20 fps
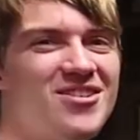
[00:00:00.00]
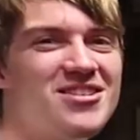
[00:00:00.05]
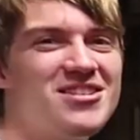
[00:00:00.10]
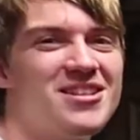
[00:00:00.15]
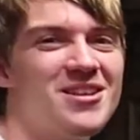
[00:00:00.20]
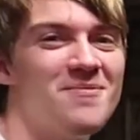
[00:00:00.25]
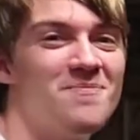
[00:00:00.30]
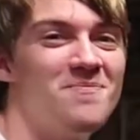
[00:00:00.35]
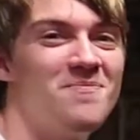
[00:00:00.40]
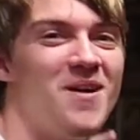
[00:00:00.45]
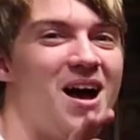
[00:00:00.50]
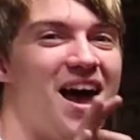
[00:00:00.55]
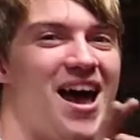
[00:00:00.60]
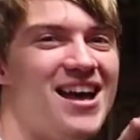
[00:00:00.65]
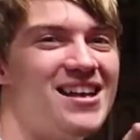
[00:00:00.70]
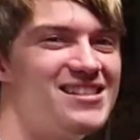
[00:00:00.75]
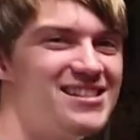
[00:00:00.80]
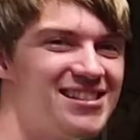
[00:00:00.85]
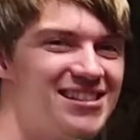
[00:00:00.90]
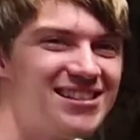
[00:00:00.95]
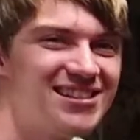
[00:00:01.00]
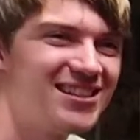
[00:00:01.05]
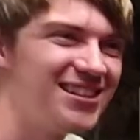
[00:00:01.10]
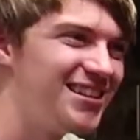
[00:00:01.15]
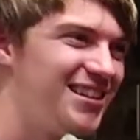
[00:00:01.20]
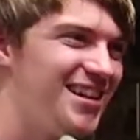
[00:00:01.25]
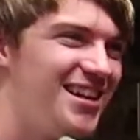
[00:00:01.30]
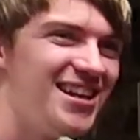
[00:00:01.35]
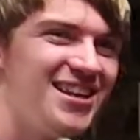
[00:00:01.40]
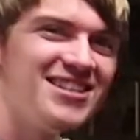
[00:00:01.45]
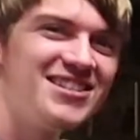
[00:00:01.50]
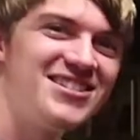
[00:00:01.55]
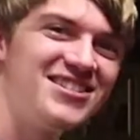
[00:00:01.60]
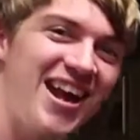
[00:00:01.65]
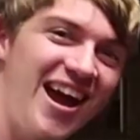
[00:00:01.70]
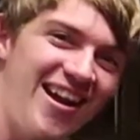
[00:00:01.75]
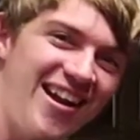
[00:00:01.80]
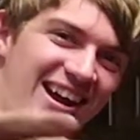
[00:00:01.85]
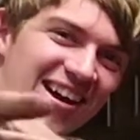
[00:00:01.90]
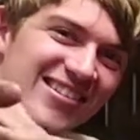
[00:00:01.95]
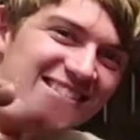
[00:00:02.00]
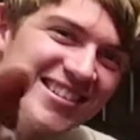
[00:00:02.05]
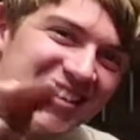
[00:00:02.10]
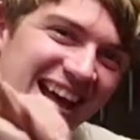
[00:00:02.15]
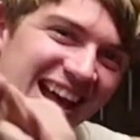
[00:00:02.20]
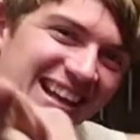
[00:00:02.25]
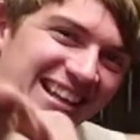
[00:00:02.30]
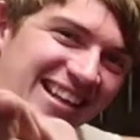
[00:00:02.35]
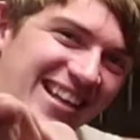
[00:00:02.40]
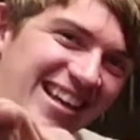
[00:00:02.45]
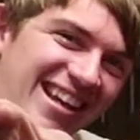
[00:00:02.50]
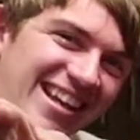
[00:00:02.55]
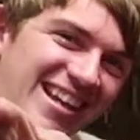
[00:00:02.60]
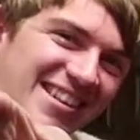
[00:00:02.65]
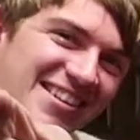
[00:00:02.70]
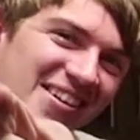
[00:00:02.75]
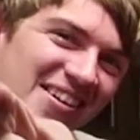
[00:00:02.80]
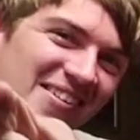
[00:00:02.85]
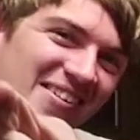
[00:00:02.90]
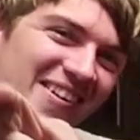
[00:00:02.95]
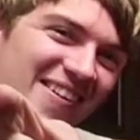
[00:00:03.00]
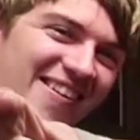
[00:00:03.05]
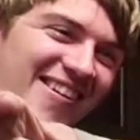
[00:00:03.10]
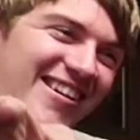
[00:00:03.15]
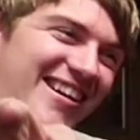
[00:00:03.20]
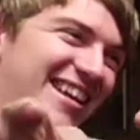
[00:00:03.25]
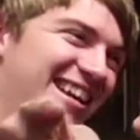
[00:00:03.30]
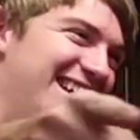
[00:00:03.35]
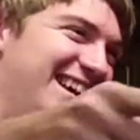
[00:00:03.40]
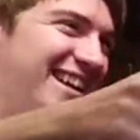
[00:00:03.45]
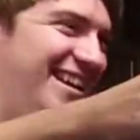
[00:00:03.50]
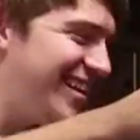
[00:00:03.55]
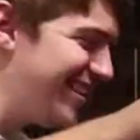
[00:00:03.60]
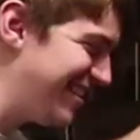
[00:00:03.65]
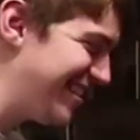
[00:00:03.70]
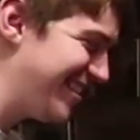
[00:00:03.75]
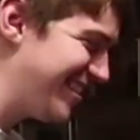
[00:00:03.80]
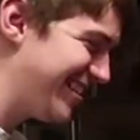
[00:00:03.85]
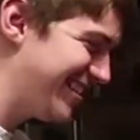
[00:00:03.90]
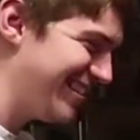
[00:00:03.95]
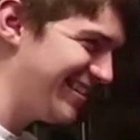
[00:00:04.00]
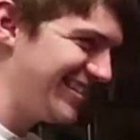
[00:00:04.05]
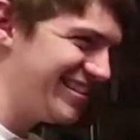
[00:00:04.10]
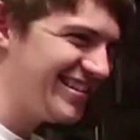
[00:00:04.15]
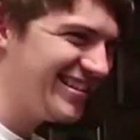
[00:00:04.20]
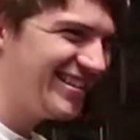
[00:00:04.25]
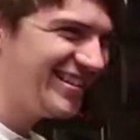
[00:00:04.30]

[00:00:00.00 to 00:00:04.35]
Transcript: It was the best. Shout out to that kid. Don't know who he is.